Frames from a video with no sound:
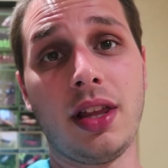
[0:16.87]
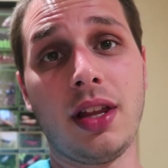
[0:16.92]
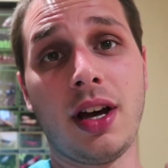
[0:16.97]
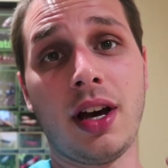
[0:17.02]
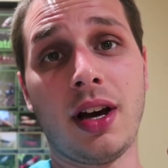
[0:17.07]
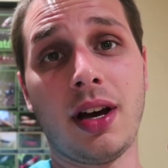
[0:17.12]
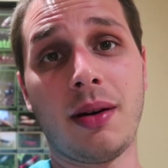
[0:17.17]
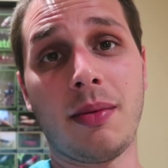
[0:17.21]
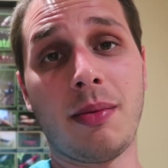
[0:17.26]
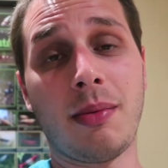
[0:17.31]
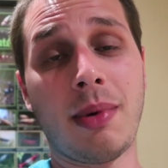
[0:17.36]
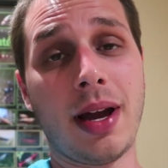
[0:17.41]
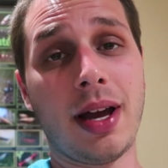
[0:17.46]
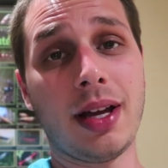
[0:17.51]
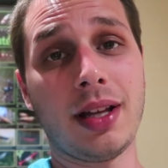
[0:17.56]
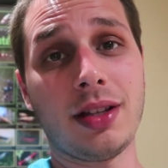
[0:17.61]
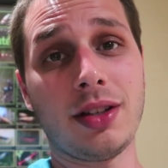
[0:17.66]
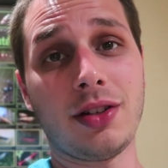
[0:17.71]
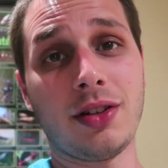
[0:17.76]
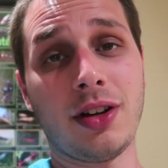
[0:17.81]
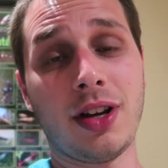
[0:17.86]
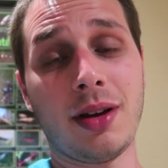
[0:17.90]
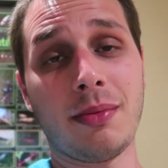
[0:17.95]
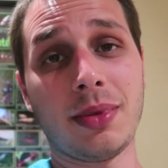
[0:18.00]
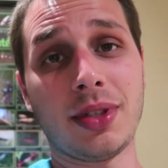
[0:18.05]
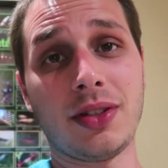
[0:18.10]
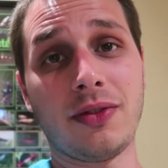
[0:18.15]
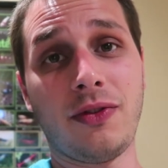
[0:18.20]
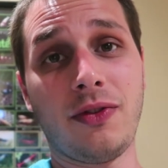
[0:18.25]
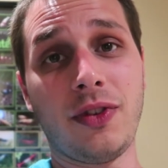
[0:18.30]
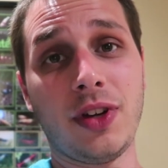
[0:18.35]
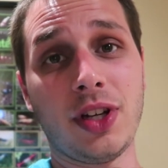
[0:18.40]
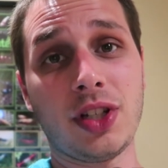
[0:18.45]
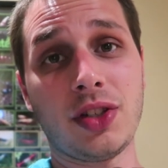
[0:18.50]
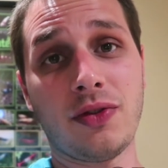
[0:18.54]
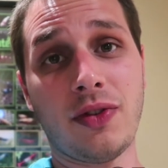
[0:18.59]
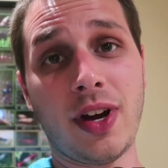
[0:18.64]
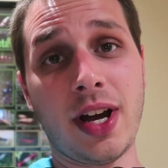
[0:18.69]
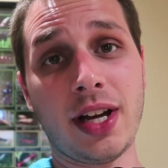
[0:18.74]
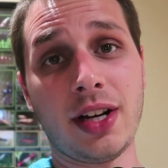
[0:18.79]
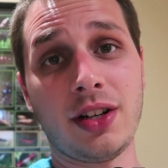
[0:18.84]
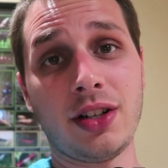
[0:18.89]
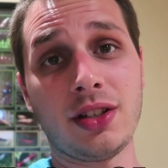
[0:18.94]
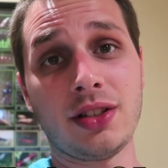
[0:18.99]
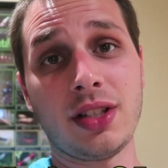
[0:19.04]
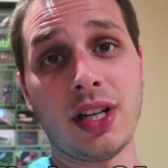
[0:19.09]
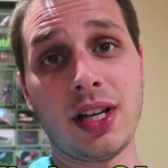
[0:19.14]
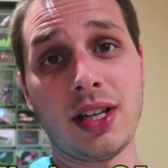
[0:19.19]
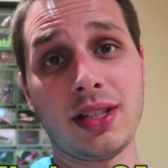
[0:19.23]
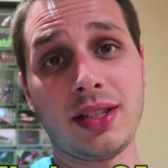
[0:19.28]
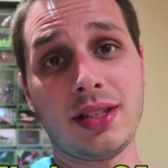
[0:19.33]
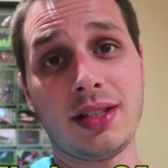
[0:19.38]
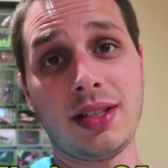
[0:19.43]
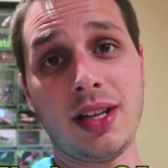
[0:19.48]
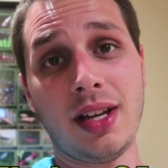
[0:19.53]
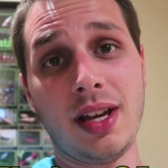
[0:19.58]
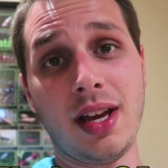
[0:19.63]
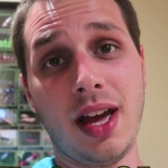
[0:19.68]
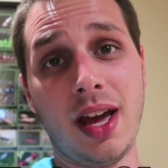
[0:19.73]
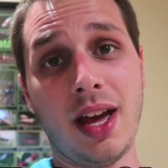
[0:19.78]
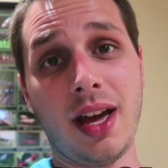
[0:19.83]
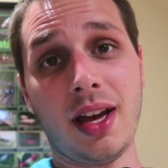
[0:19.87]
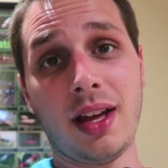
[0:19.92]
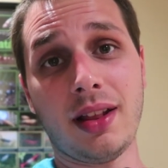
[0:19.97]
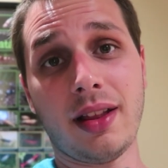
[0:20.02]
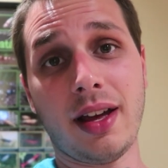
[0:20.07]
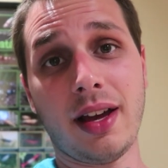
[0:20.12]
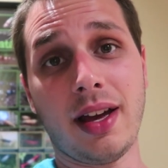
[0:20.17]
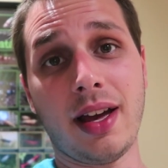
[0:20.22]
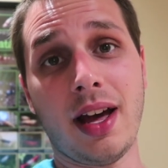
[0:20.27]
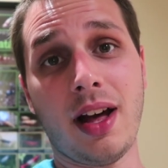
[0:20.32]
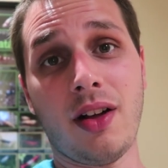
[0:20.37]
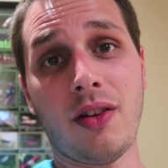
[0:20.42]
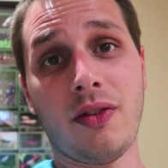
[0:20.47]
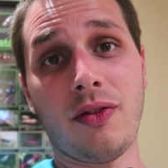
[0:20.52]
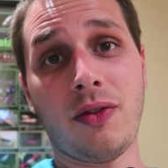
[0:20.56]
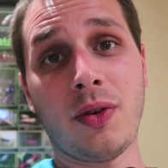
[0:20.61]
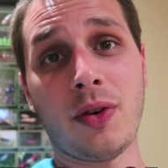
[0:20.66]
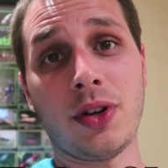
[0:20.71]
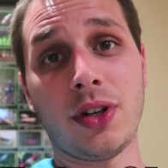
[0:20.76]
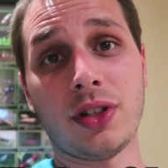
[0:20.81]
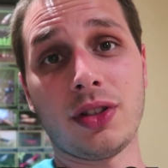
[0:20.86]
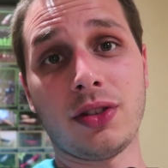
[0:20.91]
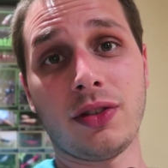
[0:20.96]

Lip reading: My Instagram is FishFinders CA, like California.